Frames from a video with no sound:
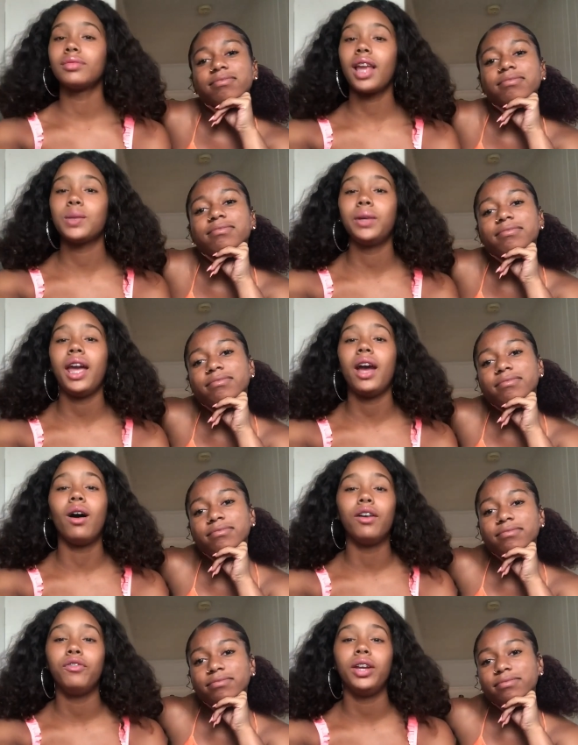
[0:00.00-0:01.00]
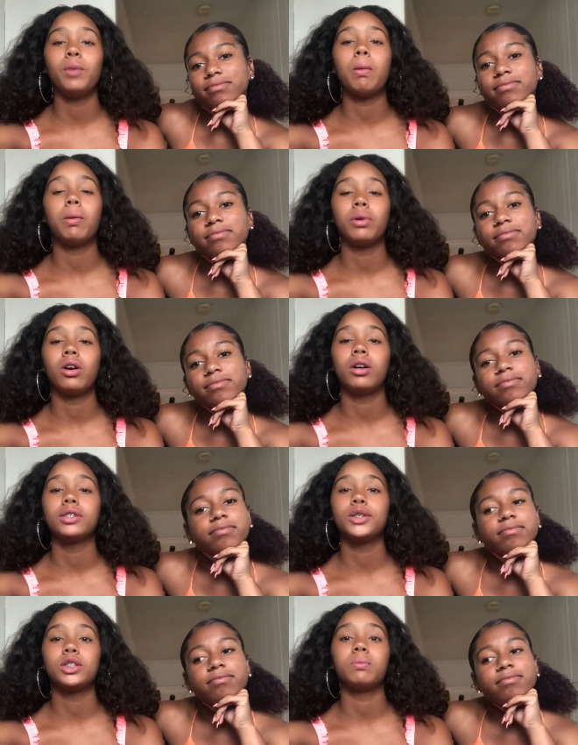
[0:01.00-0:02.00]
Speaker 1: Because we can't all fit in my mama's car,
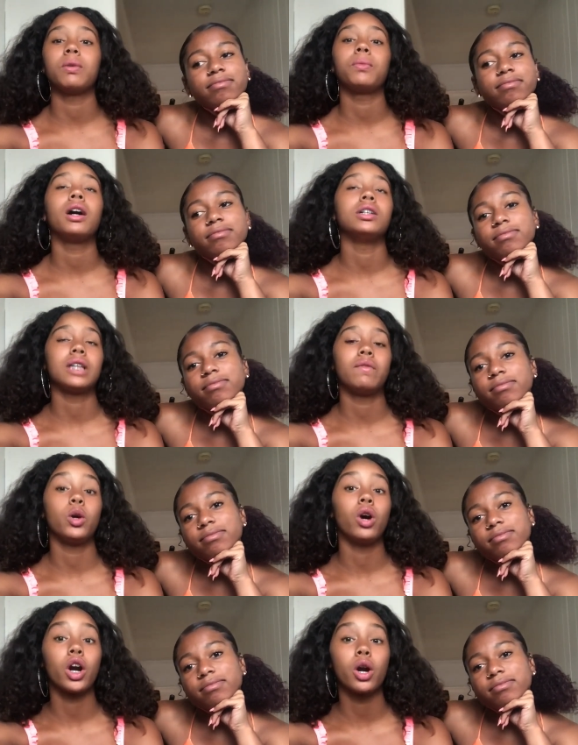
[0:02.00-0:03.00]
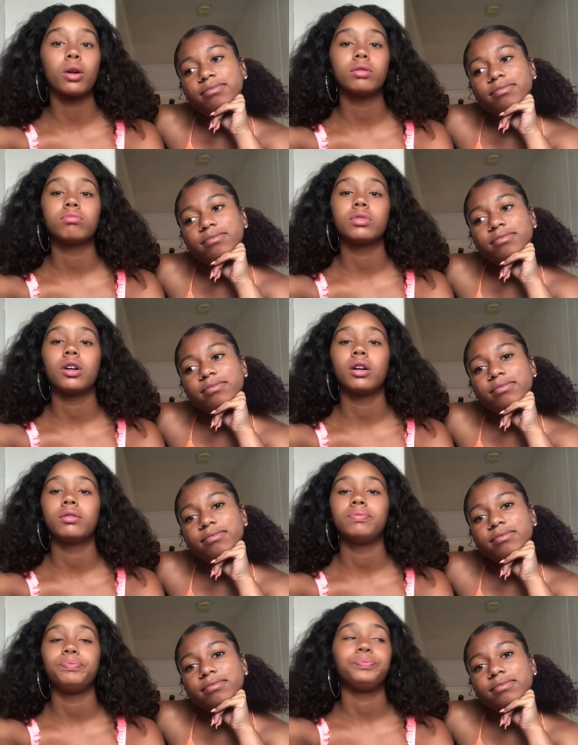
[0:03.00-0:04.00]
so some of us no. have to go in her car.
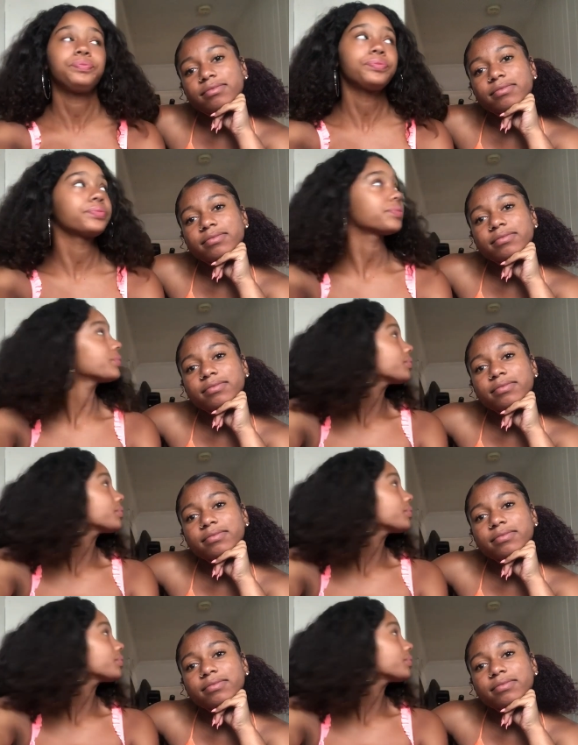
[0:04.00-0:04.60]
I was